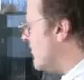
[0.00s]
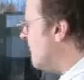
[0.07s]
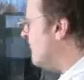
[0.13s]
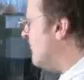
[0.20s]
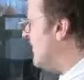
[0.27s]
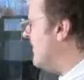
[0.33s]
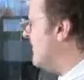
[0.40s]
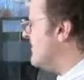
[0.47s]

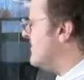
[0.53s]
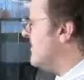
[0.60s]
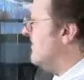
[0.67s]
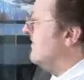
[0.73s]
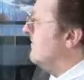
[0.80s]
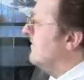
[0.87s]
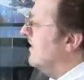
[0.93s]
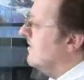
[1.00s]
software is so
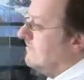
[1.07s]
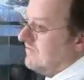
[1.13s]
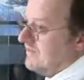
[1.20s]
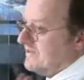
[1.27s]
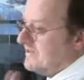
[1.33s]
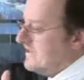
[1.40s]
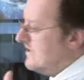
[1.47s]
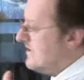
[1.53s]
that we're
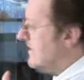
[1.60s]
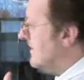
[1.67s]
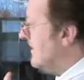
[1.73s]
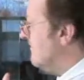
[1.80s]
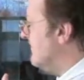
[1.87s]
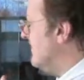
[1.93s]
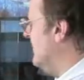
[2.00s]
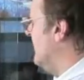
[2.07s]
hopefully teaching
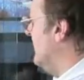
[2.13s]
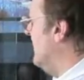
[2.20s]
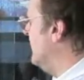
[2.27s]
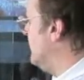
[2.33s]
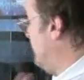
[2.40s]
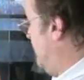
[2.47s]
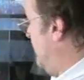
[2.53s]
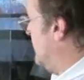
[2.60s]
them
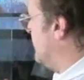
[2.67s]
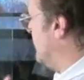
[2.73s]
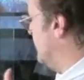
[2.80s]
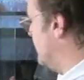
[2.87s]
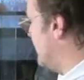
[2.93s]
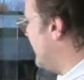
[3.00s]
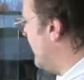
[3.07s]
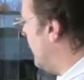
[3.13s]
to fish for
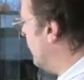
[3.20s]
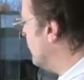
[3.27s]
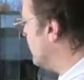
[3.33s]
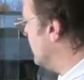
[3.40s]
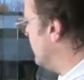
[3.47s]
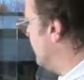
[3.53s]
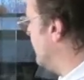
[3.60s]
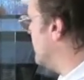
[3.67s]

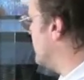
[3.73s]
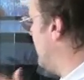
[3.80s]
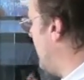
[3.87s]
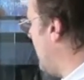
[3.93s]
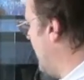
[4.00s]
themselves and to fish for